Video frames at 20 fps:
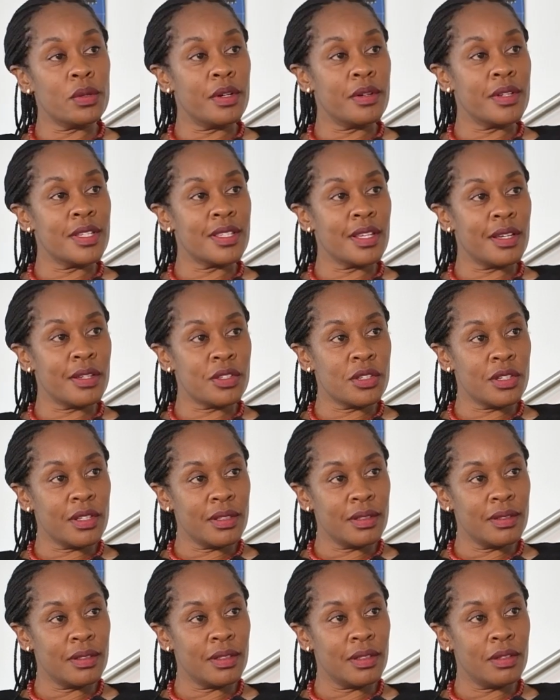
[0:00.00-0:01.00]
a researcher
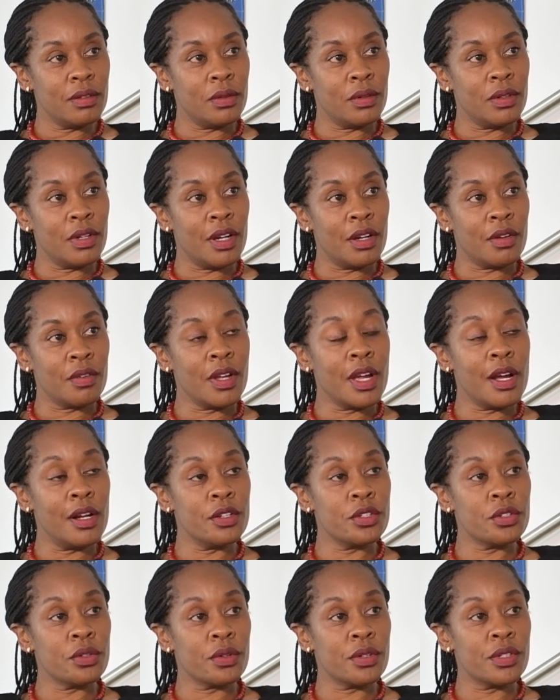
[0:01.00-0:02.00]
on
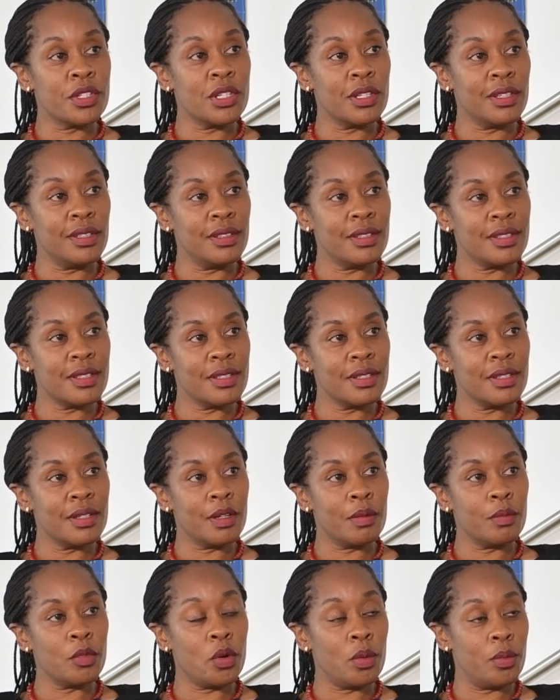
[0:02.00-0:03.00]
agricultural chains,
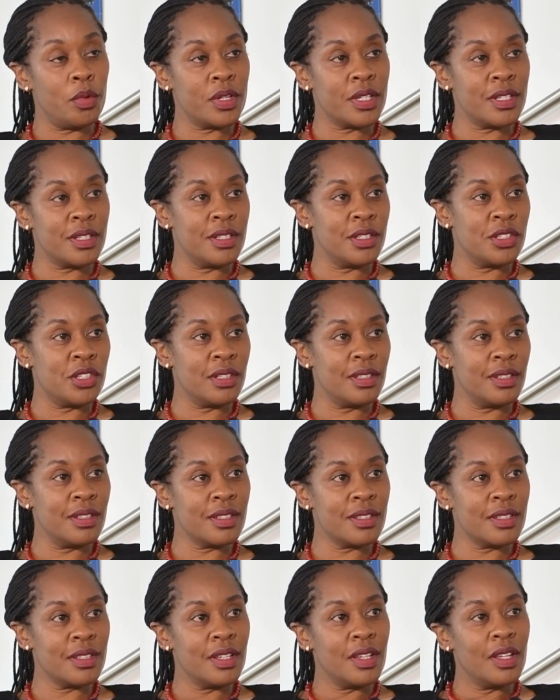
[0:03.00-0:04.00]
commodity
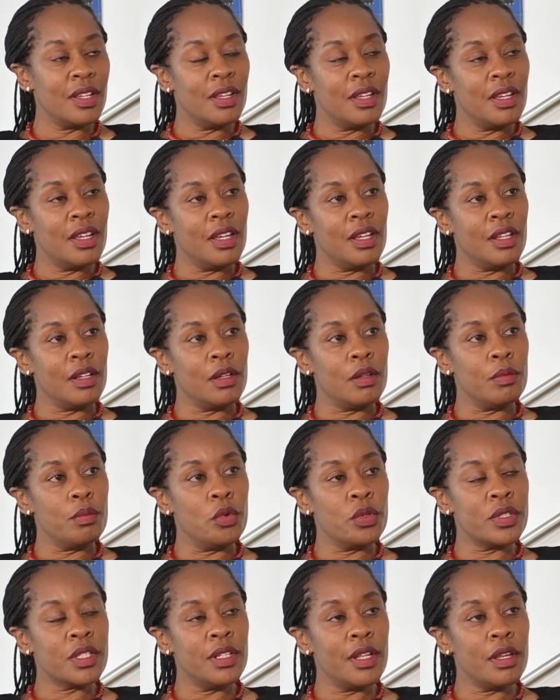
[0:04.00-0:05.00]
chains, and
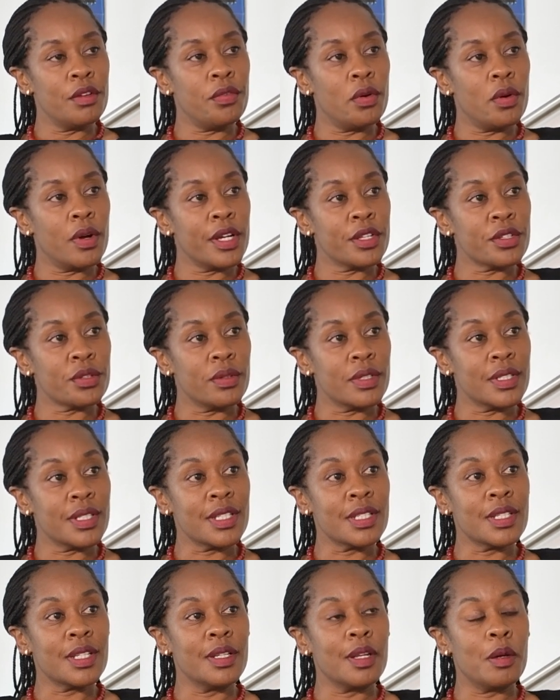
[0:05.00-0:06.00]
mostly focus on
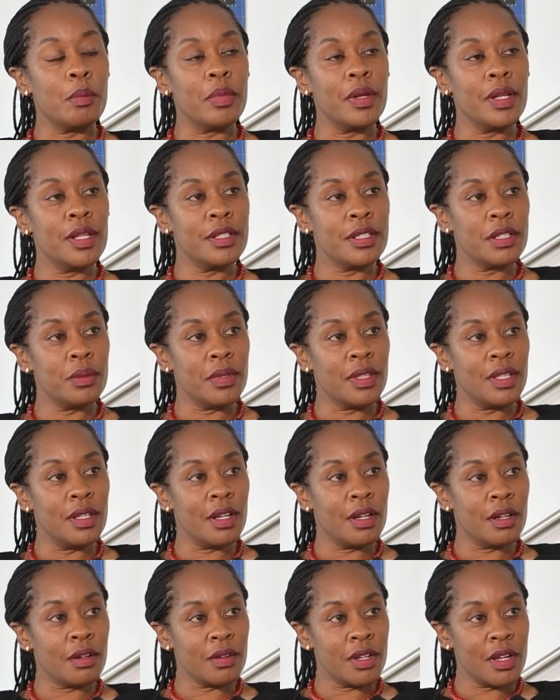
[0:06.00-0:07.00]
sustainability within
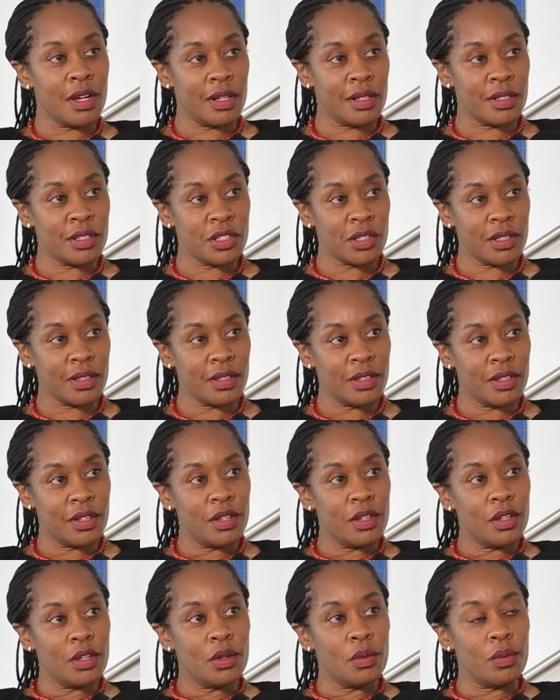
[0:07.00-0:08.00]
agriculture,
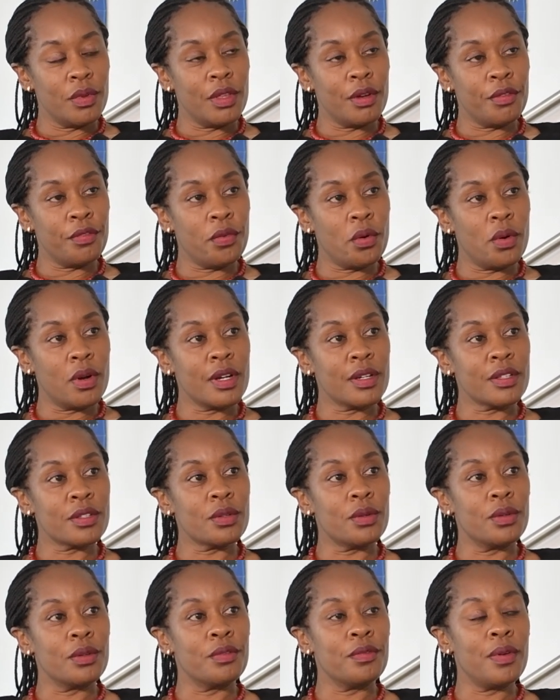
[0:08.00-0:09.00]
with a focus
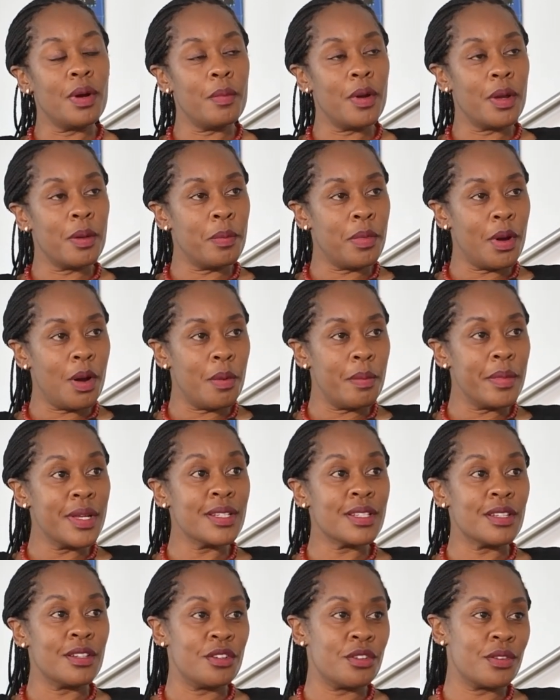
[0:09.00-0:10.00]
on farmer
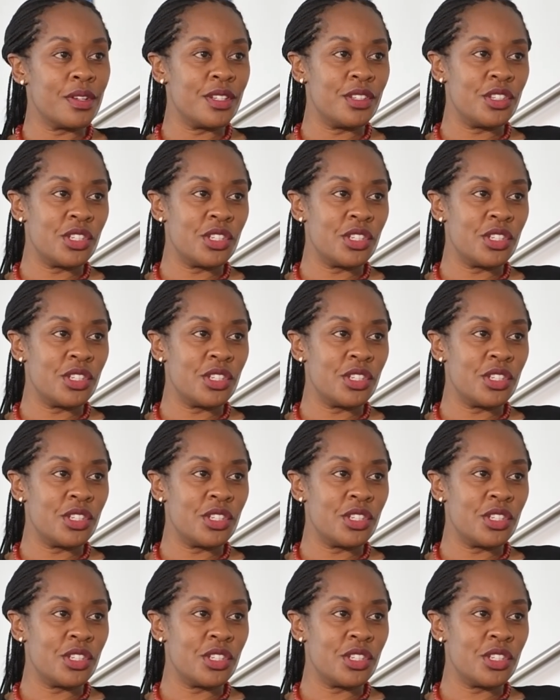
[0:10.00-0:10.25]
empowerment and trade